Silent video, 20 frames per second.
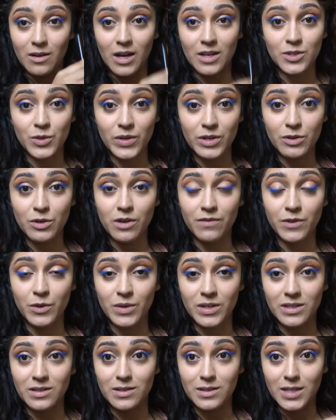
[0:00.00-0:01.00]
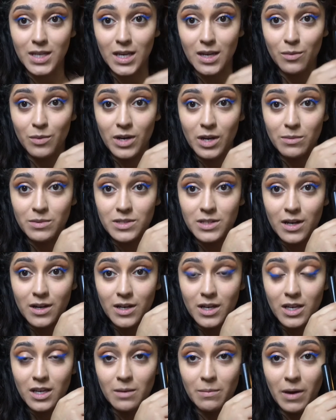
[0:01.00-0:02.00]
So I don't know if you can see what I was
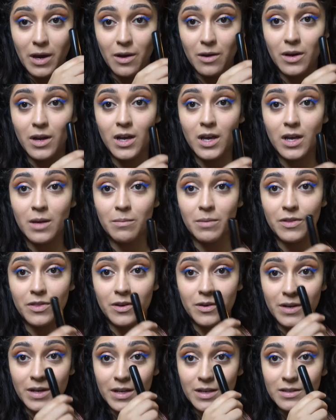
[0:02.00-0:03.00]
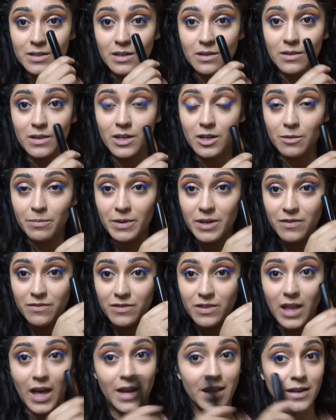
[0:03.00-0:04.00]
talking about, but there is a little bit
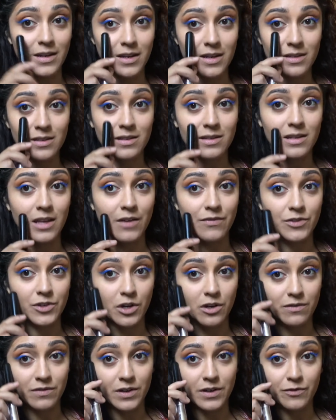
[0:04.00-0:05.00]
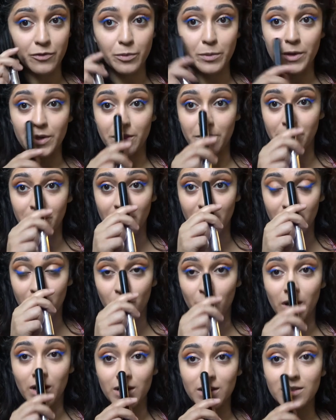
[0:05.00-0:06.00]
of lightness left over from where the bake
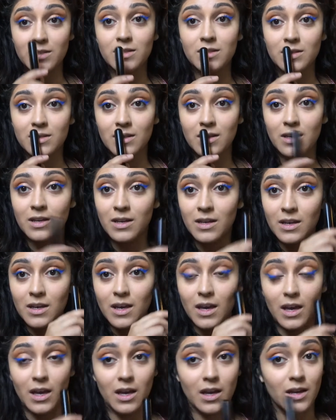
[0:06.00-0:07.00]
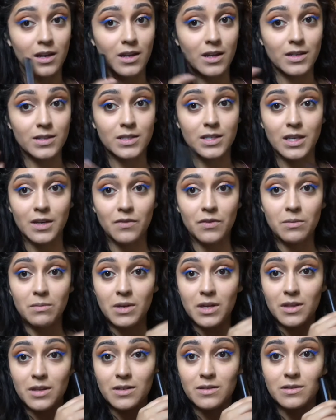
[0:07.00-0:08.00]
was, and it's given
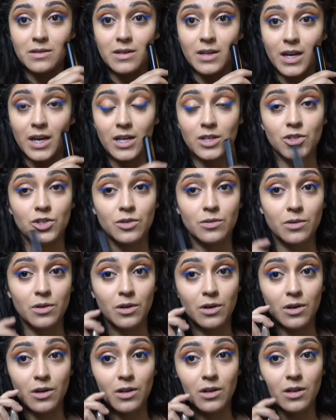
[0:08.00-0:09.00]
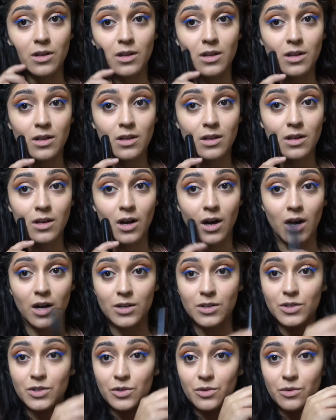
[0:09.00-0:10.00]
me these natural
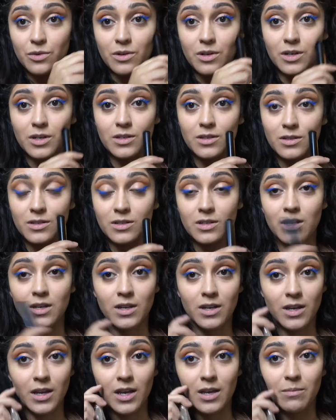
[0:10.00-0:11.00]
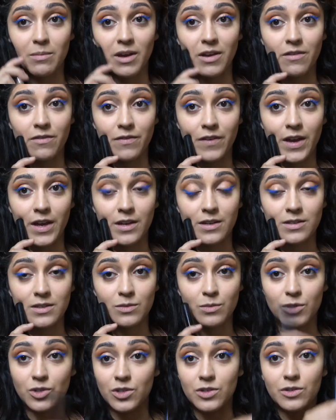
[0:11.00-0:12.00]
contours in my
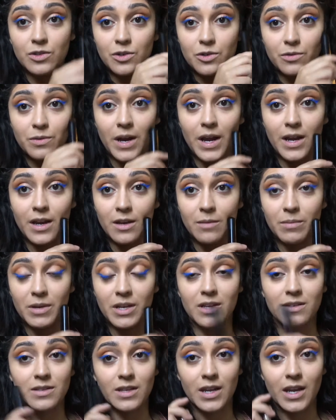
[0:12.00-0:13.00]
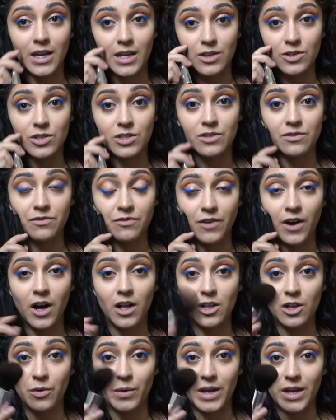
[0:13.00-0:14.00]
face, which is great because then I can just
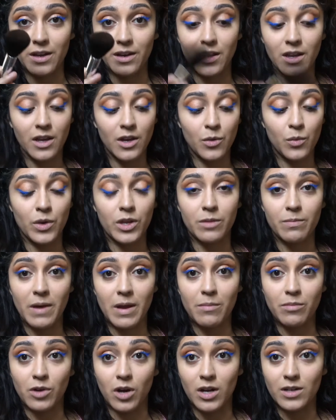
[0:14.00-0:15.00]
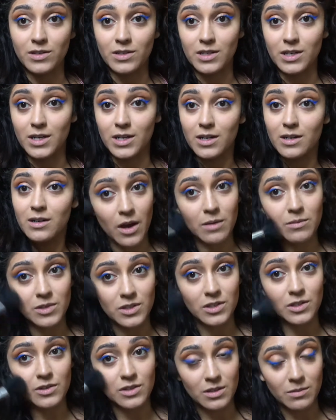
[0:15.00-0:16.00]
follow it with my bronzer. I'm
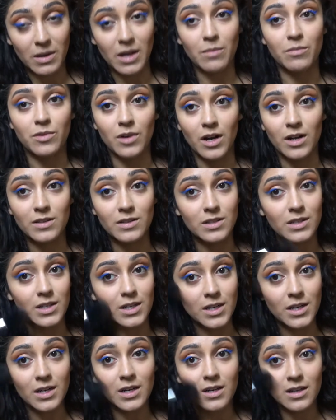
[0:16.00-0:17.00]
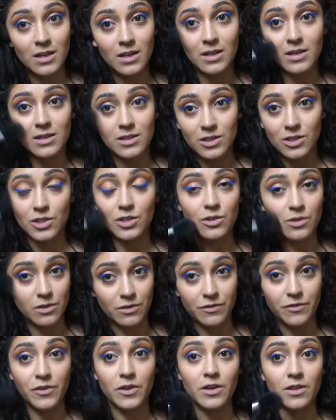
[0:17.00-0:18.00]
just using my bronzer to
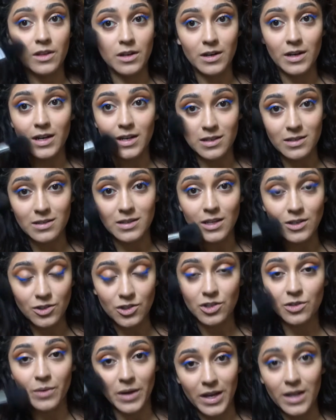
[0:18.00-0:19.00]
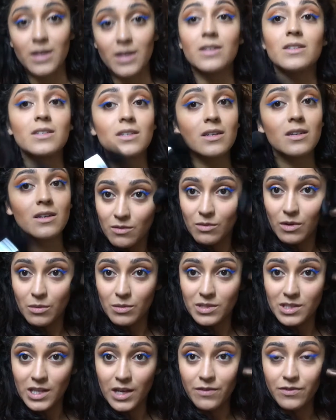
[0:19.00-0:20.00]
further accentuate what
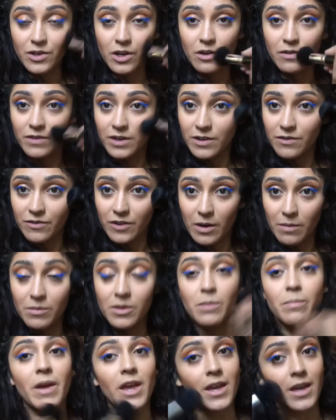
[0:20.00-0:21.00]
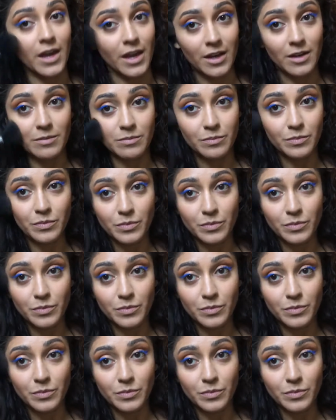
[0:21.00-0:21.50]
was left over from the baking.